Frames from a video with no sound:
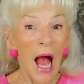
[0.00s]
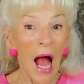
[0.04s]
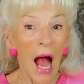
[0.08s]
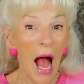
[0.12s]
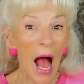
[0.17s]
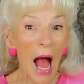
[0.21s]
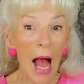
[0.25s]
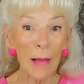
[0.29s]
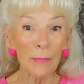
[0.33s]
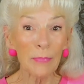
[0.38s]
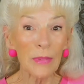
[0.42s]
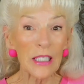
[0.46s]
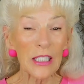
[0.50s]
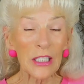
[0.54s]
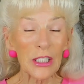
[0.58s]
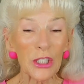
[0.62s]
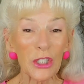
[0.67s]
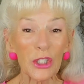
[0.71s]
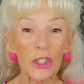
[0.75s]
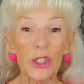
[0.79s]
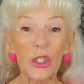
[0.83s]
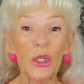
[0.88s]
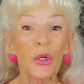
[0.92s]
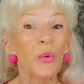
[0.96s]
I'm going to
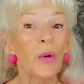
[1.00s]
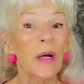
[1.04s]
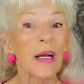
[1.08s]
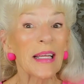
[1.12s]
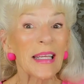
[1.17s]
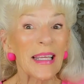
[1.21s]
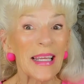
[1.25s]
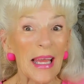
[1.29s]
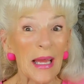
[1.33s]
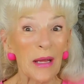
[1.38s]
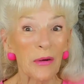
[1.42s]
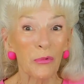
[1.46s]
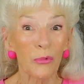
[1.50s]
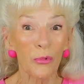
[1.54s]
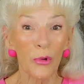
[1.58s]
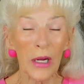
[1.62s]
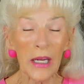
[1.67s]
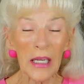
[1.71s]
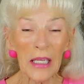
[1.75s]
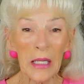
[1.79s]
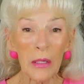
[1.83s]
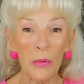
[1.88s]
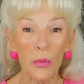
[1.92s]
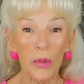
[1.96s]
do a get
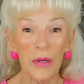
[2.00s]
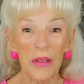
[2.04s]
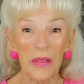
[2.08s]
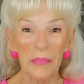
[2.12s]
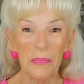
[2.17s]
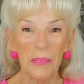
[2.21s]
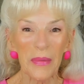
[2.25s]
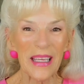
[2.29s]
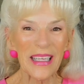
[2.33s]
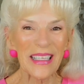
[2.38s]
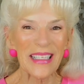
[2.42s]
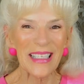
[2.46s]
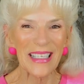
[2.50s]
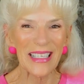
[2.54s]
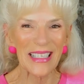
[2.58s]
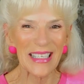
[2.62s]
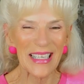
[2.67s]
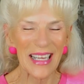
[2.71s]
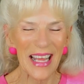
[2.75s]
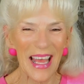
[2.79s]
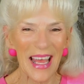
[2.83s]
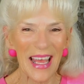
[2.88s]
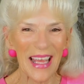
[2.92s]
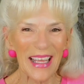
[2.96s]
ready with me
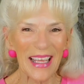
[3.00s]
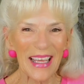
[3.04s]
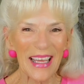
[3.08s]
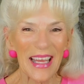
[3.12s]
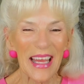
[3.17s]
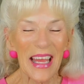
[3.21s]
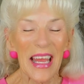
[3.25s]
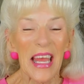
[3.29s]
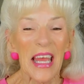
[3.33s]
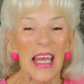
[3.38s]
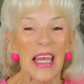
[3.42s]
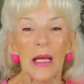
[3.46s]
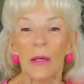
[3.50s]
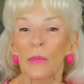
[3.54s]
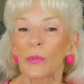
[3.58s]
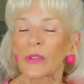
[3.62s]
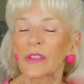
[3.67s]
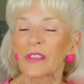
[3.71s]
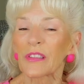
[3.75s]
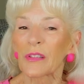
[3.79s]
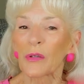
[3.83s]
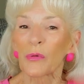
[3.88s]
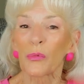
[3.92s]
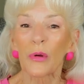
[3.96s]
today. It
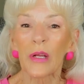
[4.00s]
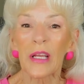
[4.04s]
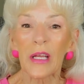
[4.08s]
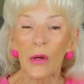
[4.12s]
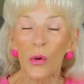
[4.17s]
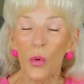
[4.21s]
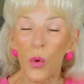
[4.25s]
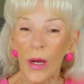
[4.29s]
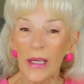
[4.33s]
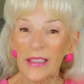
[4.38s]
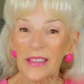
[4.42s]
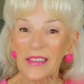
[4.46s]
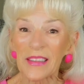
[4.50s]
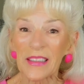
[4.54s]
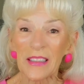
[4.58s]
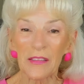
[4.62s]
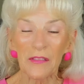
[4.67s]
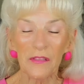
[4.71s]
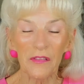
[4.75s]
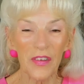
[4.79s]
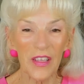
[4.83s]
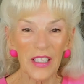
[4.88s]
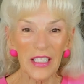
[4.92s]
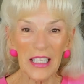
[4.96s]
was a requested
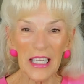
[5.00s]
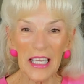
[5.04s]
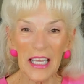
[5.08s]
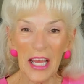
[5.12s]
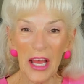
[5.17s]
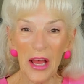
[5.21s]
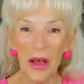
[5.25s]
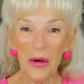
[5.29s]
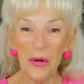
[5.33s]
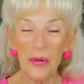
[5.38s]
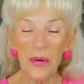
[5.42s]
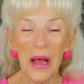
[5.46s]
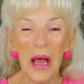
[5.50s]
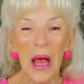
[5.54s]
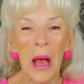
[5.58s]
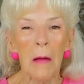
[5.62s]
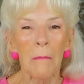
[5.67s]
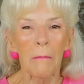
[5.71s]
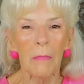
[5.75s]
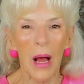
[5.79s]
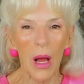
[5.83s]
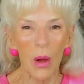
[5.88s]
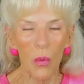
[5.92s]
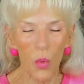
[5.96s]
video
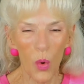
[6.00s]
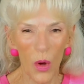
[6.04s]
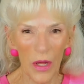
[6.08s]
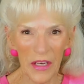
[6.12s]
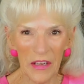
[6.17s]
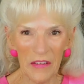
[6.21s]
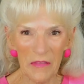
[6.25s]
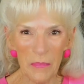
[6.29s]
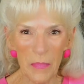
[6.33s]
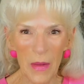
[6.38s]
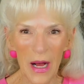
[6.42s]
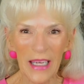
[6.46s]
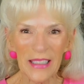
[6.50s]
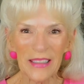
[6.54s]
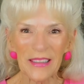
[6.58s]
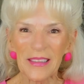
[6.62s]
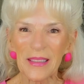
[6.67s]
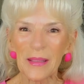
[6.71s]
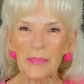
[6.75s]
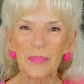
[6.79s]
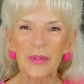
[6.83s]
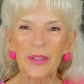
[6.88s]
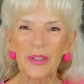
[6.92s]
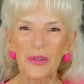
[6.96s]
by one of my
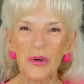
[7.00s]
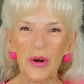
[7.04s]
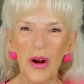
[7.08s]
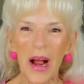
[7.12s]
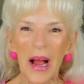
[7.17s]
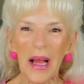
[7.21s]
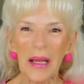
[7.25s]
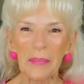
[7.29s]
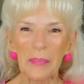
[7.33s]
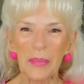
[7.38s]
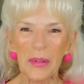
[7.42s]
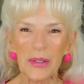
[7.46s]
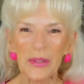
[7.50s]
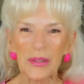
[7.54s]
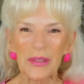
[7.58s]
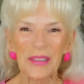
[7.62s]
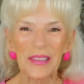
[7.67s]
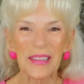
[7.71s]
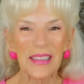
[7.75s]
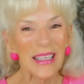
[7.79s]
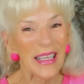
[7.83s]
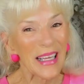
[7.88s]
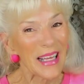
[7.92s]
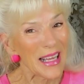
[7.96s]

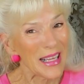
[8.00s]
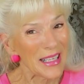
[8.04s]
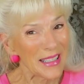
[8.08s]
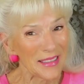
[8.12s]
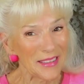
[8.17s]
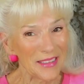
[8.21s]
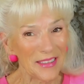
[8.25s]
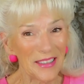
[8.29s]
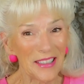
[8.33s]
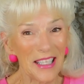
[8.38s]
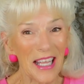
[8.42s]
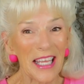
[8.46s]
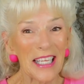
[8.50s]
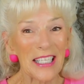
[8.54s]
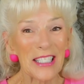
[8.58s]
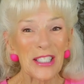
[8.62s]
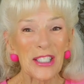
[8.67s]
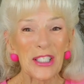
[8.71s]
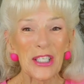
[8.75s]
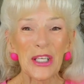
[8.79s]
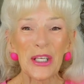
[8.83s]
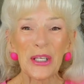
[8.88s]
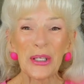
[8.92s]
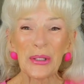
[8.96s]
subscribers. Stay
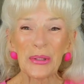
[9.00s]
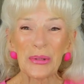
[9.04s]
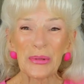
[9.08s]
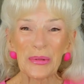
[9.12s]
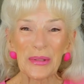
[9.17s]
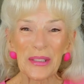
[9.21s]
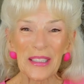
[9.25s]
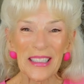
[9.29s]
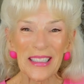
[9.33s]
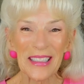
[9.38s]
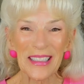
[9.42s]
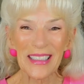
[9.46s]
tuned.